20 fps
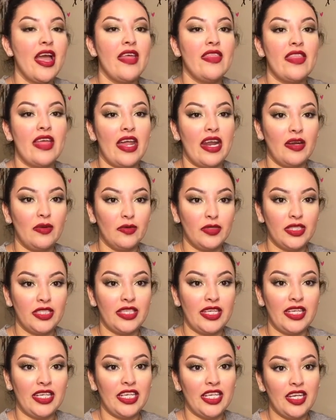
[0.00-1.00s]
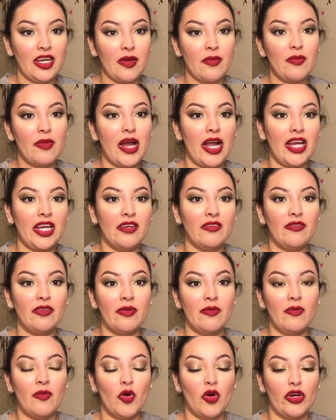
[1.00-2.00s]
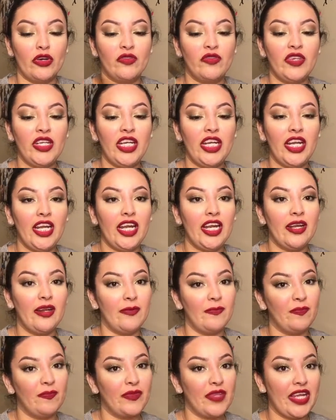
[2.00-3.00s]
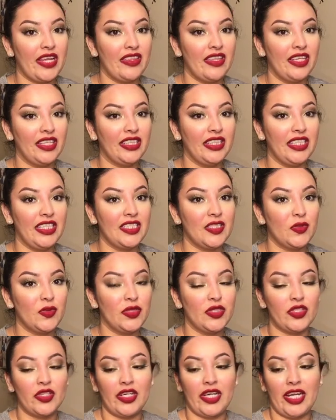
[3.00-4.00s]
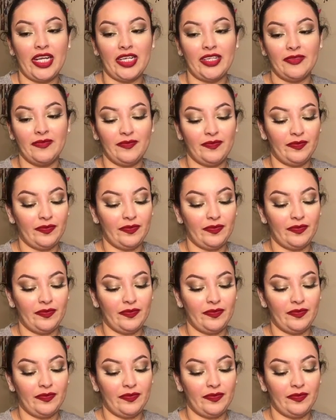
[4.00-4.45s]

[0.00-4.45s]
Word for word: that I was thinking on buying from Morphe and I think these ones are like